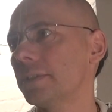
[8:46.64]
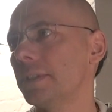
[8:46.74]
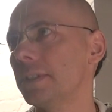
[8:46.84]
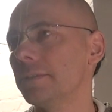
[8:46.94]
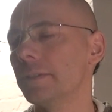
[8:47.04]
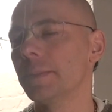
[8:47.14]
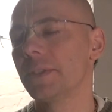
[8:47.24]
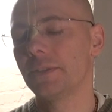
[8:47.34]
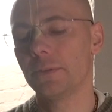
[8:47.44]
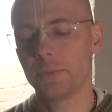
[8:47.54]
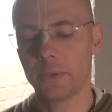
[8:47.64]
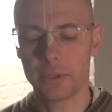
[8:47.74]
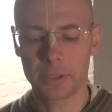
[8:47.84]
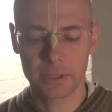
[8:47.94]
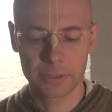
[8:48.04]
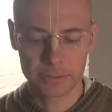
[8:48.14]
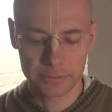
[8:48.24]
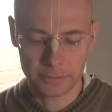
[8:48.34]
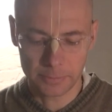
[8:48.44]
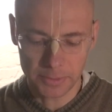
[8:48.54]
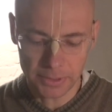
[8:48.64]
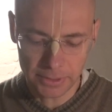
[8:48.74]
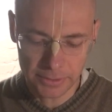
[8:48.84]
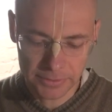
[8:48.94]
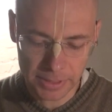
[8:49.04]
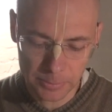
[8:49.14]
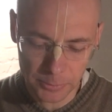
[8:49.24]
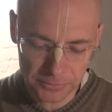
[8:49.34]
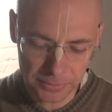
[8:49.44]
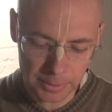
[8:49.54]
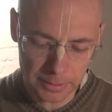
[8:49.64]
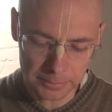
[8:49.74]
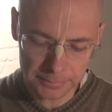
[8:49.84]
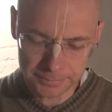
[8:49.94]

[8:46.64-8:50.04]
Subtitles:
here in the material world to be separate from Him.